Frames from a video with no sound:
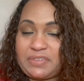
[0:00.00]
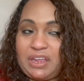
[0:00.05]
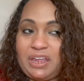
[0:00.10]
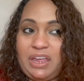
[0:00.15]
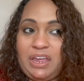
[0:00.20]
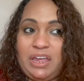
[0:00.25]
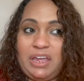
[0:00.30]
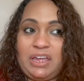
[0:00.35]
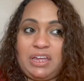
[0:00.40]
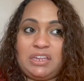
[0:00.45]

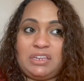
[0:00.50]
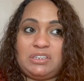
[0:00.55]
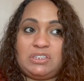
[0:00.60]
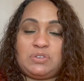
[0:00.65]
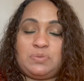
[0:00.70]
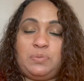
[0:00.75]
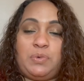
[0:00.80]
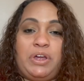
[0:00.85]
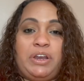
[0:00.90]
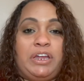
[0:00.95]

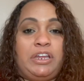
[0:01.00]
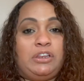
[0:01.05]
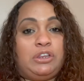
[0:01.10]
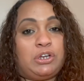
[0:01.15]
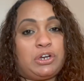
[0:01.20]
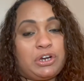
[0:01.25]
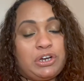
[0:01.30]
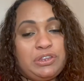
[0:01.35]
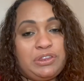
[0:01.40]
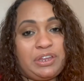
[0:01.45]
And when I
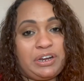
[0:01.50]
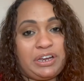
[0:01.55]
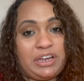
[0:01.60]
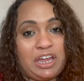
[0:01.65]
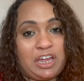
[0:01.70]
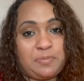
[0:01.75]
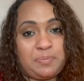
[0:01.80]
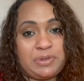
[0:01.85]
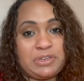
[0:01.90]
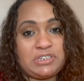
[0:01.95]
learned that I
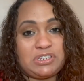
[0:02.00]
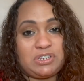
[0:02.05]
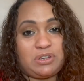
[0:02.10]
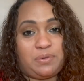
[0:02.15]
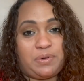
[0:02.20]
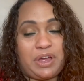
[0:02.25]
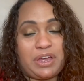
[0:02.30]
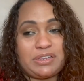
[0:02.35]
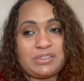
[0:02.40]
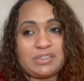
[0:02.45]
had
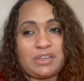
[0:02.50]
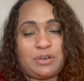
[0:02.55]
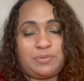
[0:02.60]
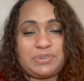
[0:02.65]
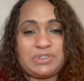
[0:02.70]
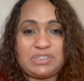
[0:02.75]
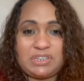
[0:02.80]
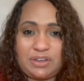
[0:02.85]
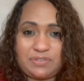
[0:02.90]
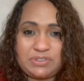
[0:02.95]
PCOS, I
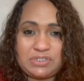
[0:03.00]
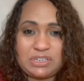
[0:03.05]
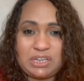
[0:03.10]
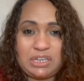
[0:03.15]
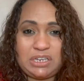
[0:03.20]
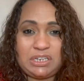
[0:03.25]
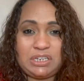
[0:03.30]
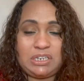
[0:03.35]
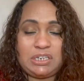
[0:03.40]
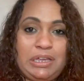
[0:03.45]
was
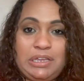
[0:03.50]
devastated.